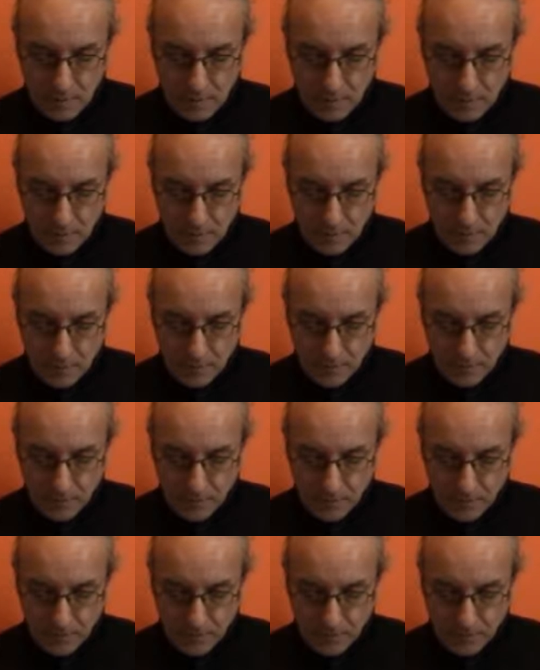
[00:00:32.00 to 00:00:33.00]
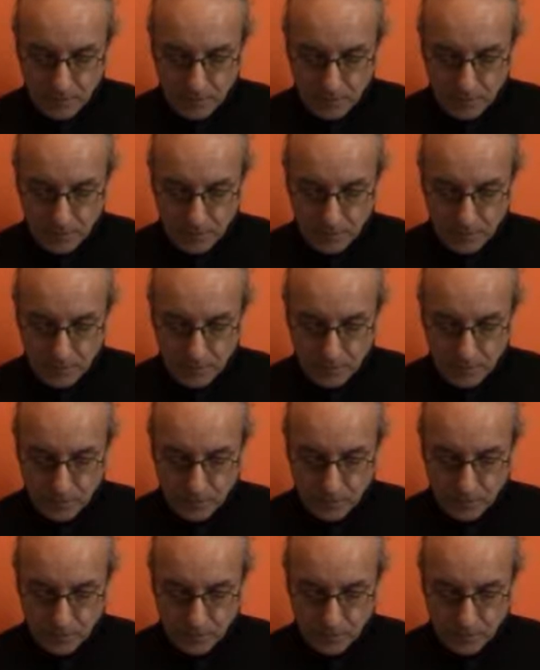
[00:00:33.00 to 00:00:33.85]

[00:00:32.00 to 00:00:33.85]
Nothing is said.